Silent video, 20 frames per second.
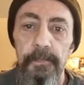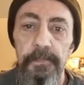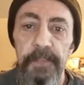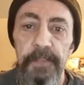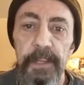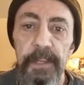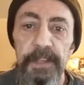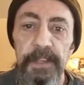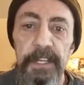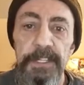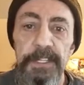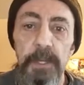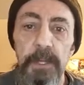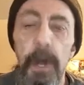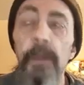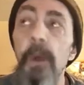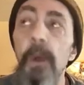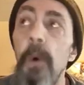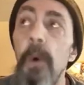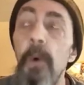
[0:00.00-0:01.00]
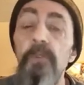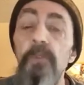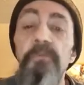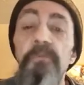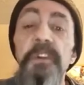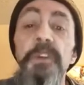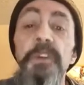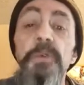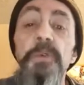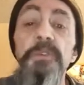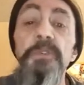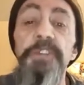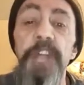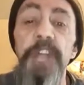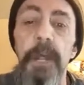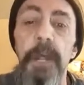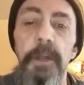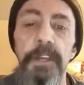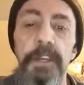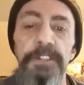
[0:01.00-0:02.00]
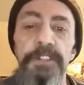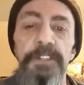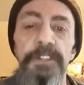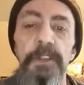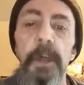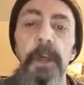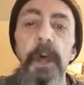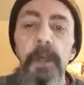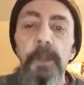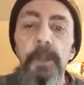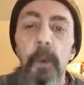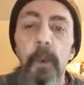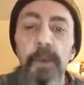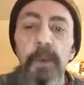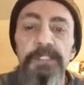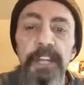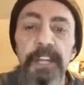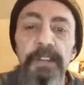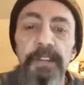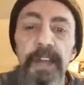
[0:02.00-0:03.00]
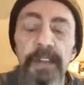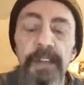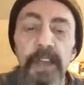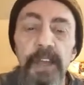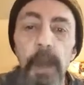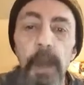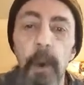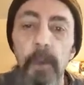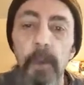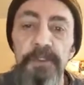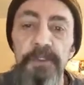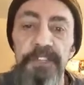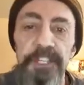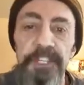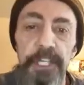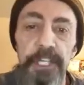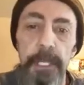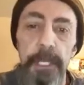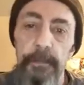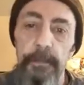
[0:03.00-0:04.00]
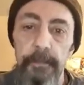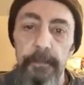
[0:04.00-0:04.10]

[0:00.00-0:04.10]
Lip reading: These are all the, quote, fiduciaries, the ones that take the oaths,